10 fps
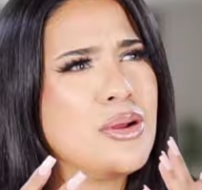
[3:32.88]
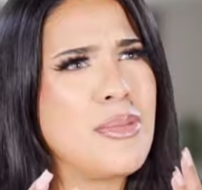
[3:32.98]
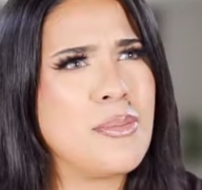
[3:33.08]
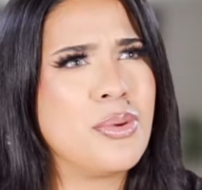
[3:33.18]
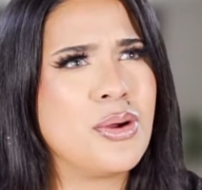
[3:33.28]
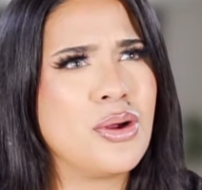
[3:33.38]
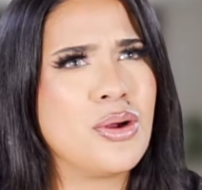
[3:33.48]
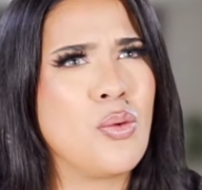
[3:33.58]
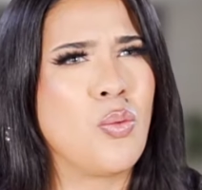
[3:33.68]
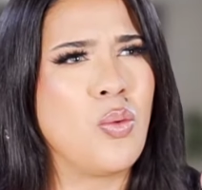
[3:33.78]

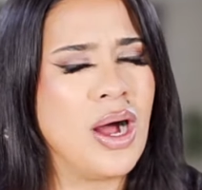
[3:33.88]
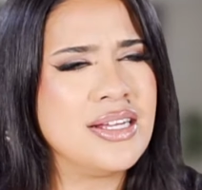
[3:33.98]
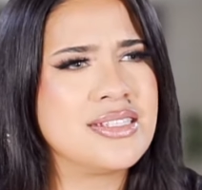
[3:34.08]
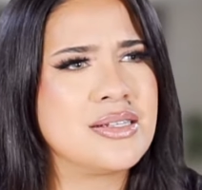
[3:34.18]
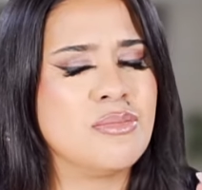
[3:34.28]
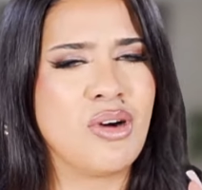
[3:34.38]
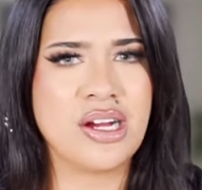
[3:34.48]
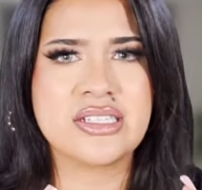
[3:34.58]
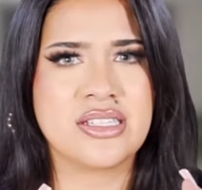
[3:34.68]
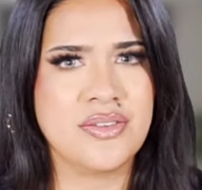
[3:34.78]
remember what
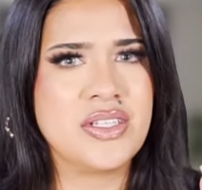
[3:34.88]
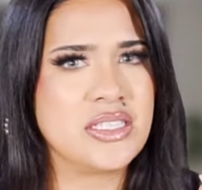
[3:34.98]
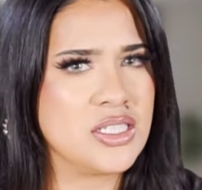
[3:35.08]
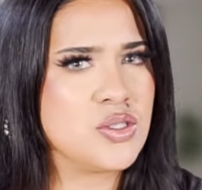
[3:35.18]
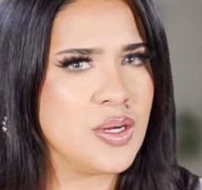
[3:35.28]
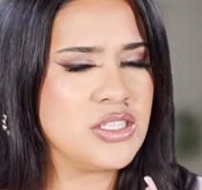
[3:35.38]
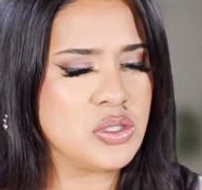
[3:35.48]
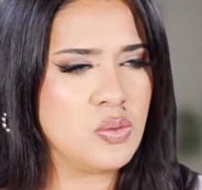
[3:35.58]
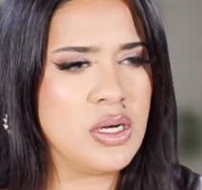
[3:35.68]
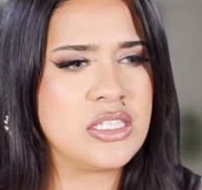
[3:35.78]
Mark's living
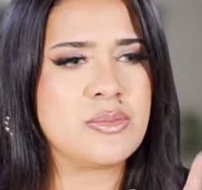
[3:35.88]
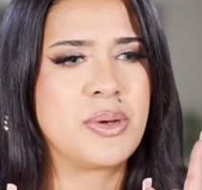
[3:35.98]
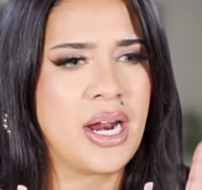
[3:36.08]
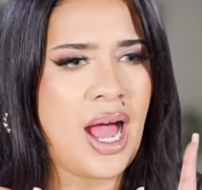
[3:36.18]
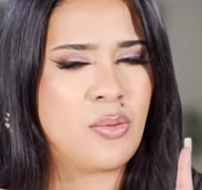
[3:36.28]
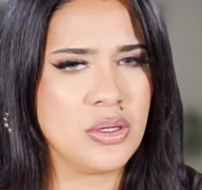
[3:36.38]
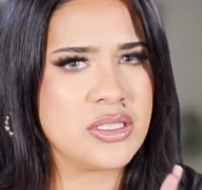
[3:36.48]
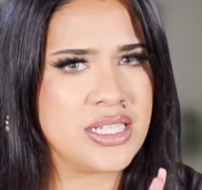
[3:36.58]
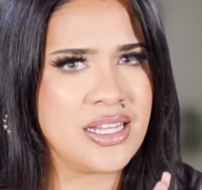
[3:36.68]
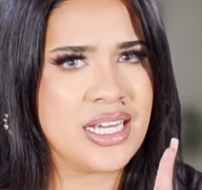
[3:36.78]
situation was, but I will
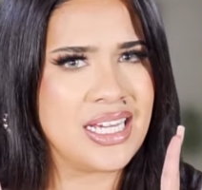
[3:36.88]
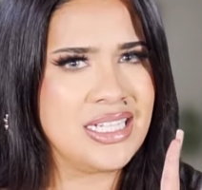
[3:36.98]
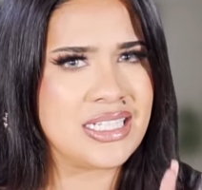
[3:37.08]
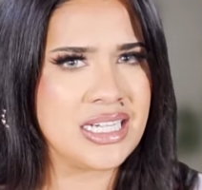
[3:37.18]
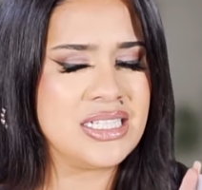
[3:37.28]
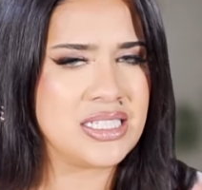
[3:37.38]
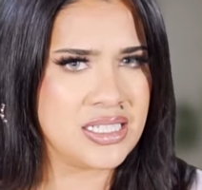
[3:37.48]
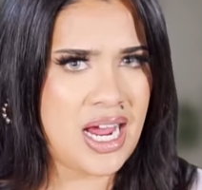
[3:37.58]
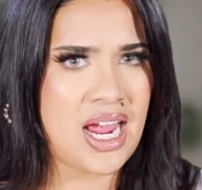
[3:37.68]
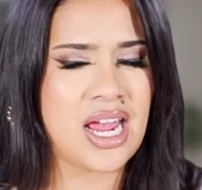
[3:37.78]
say that he did
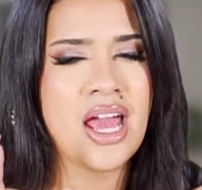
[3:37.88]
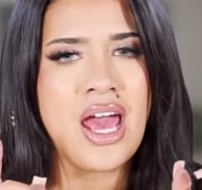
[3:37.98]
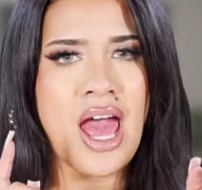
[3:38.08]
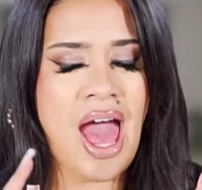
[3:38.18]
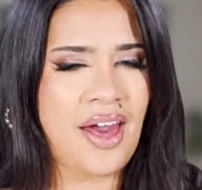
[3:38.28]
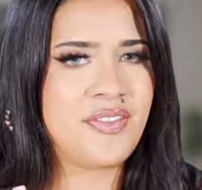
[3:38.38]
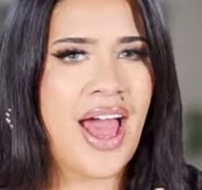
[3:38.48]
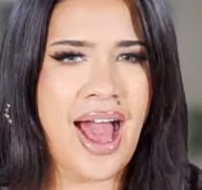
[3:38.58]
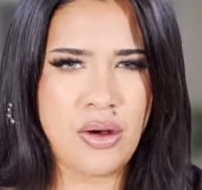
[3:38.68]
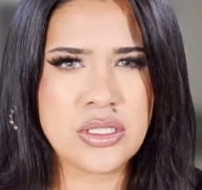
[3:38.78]
stay at the
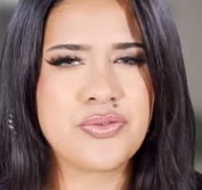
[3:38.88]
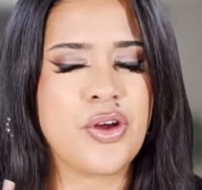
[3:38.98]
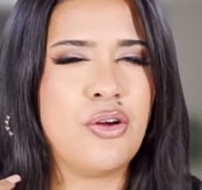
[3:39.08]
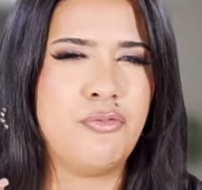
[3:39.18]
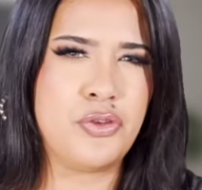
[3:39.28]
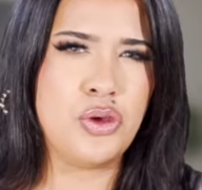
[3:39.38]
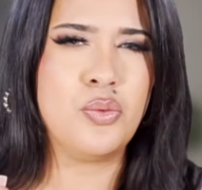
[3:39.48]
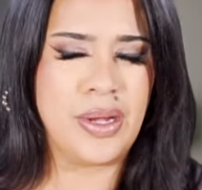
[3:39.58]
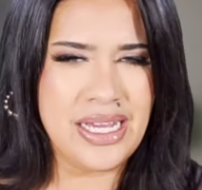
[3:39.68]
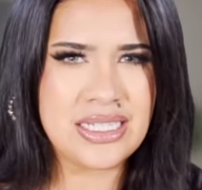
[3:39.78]
house for a few
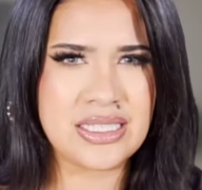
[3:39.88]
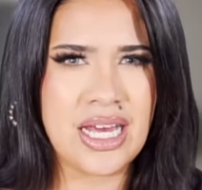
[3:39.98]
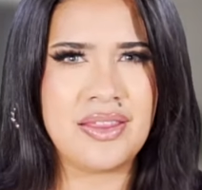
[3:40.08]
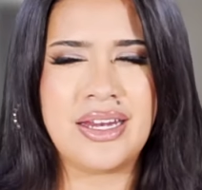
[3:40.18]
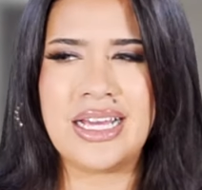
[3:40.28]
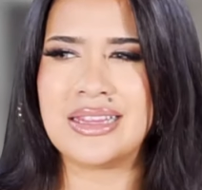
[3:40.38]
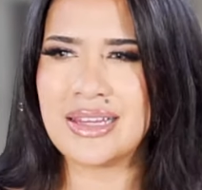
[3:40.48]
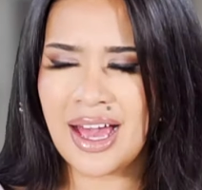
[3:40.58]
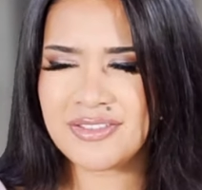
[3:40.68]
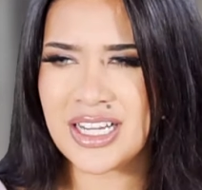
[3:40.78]
weeks, and then he
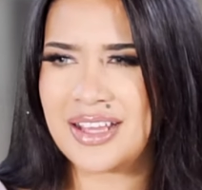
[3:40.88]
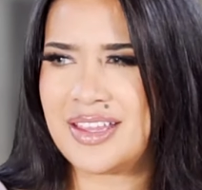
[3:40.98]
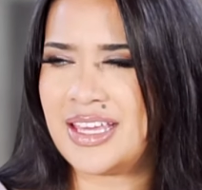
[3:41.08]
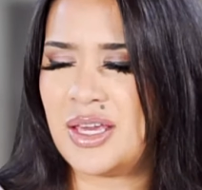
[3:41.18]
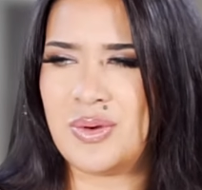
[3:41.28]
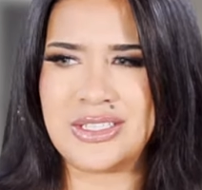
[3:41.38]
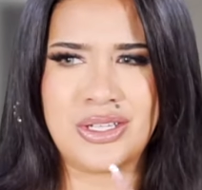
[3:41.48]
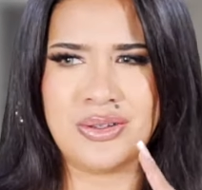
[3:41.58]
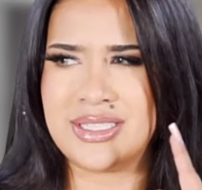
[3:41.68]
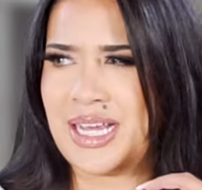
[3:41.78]
left. I think he went to
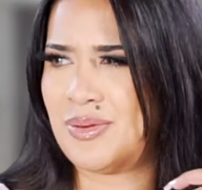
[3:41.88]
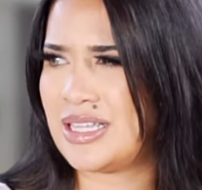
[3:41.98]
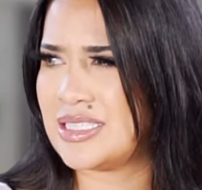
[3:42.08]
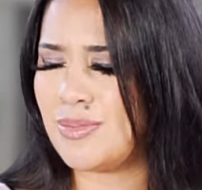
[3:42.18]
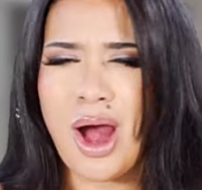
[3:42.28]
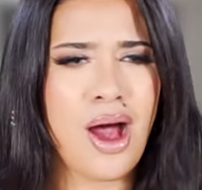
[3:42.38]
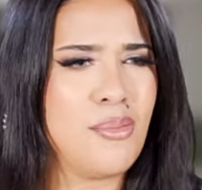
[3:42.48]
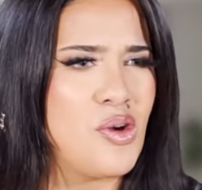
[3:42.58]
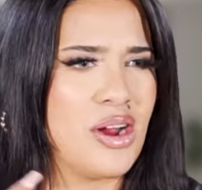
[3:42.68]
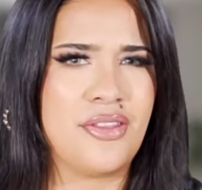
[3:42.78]
go stay with his
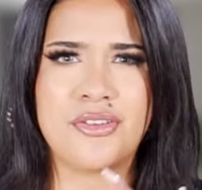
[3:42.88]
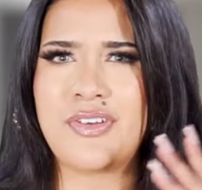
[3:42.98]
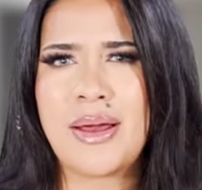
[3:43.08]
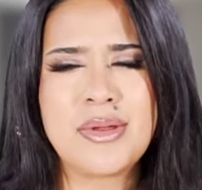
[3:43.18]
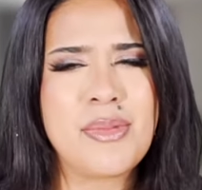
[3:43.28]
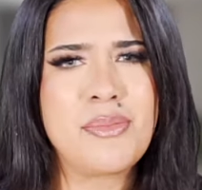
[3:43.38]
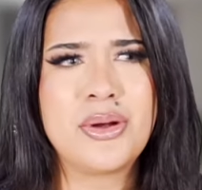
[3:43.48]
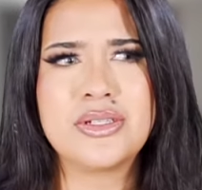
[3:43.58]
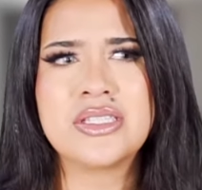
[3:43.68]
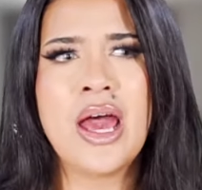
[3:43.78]
mom or other family members.